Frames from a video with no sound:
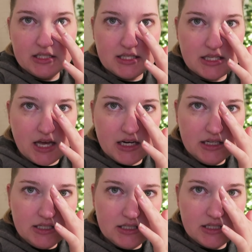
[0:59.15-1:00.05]

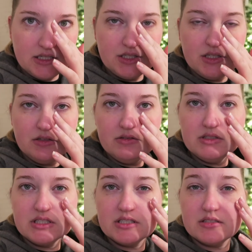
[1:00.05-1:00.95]
sinus
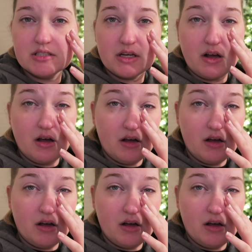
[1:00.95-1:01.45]
issues because there's like